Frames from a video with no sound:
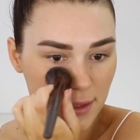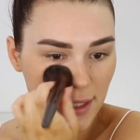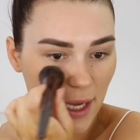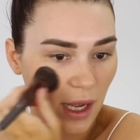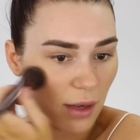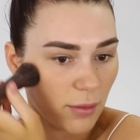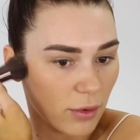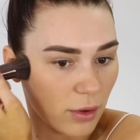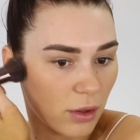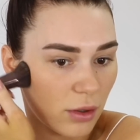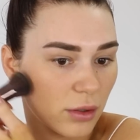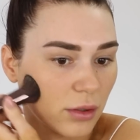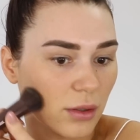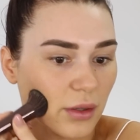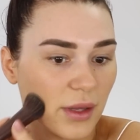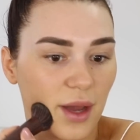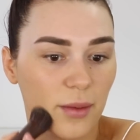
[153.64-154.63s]
dab
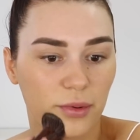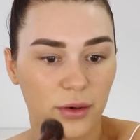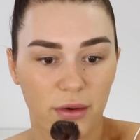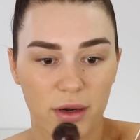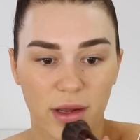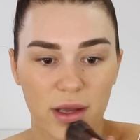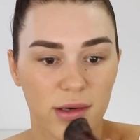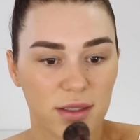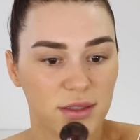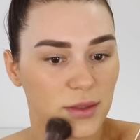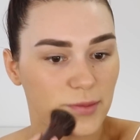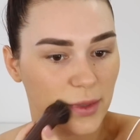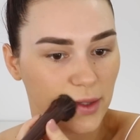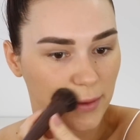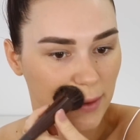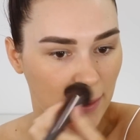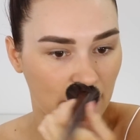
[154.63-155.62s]
on that product to
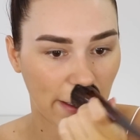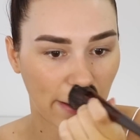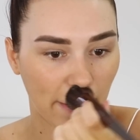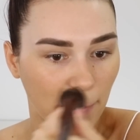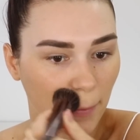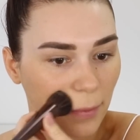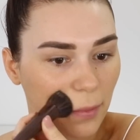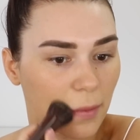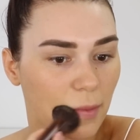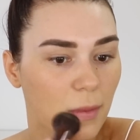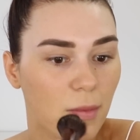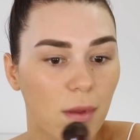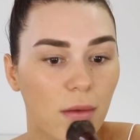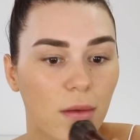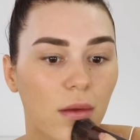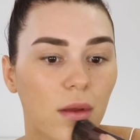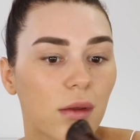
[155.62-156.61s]
build it up
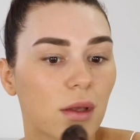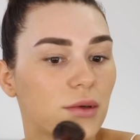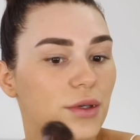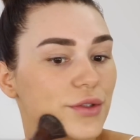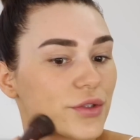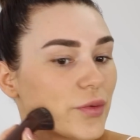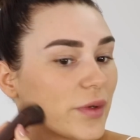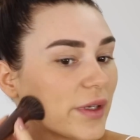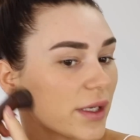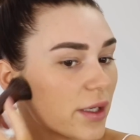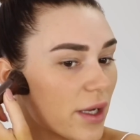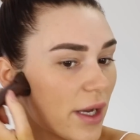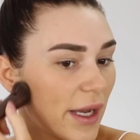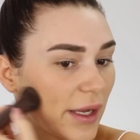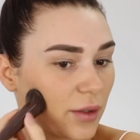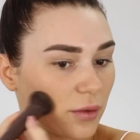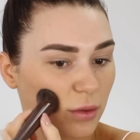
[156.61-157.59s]
so we can
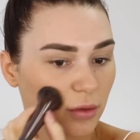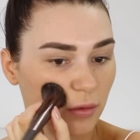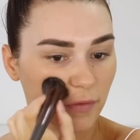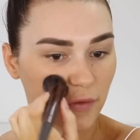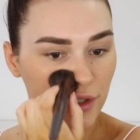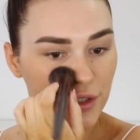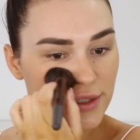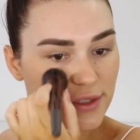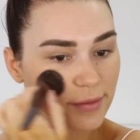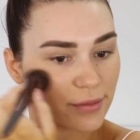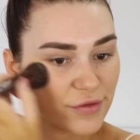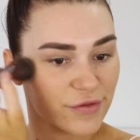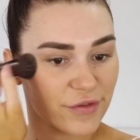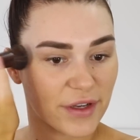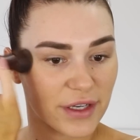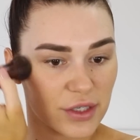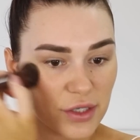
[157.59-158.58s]
hide all those
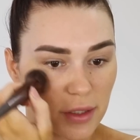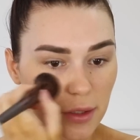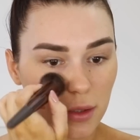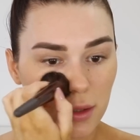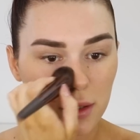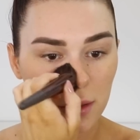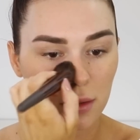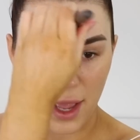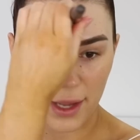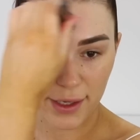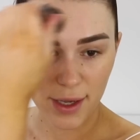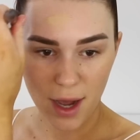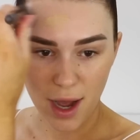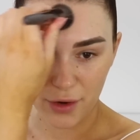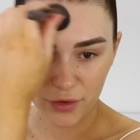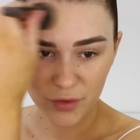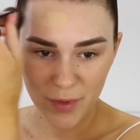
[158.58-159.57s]
imperfections. I
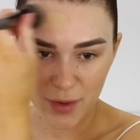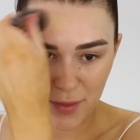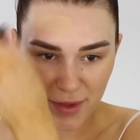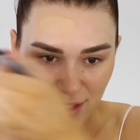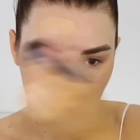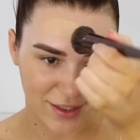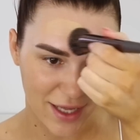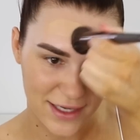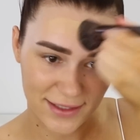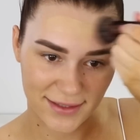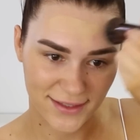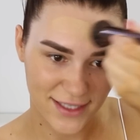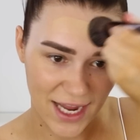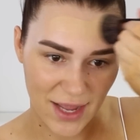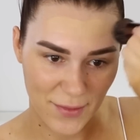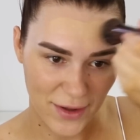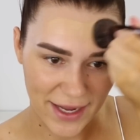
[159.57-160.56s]
can't remember the last
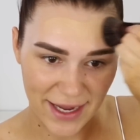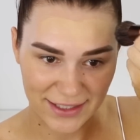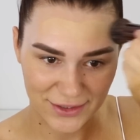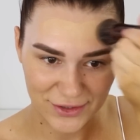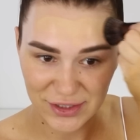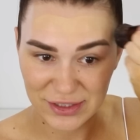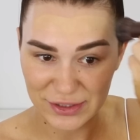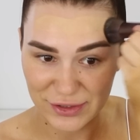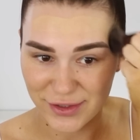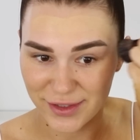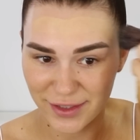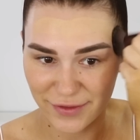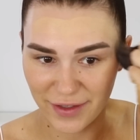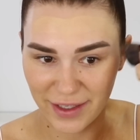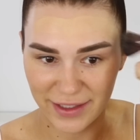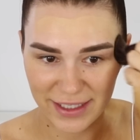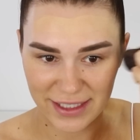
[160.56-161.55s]
time I actually used a
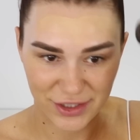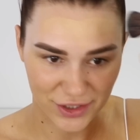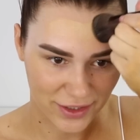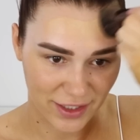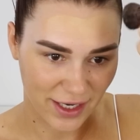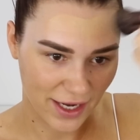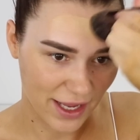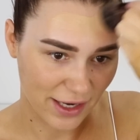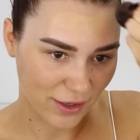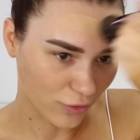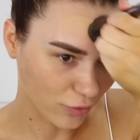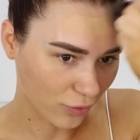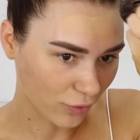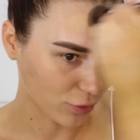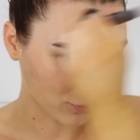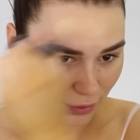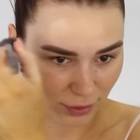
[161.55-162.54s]
foundation that had
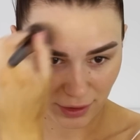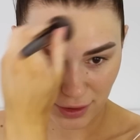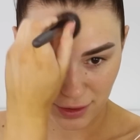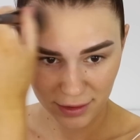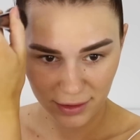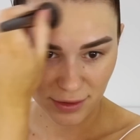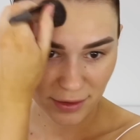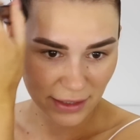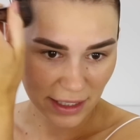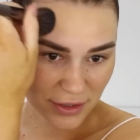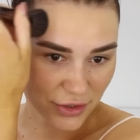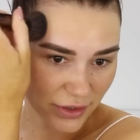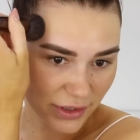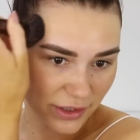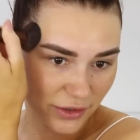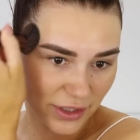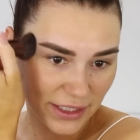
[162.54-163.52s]
all
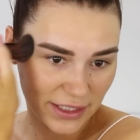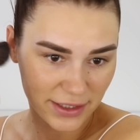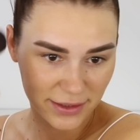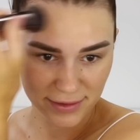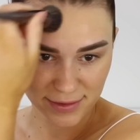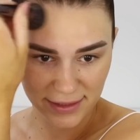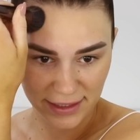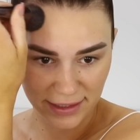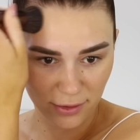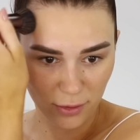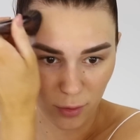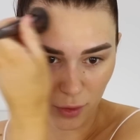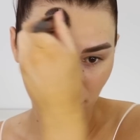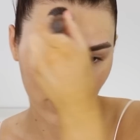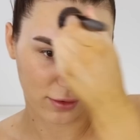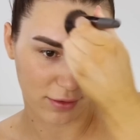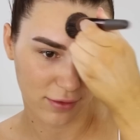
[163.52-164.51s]
natural ingredients. Like,
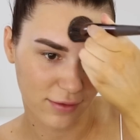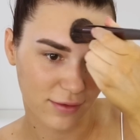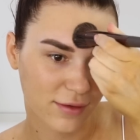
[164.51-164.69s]
what?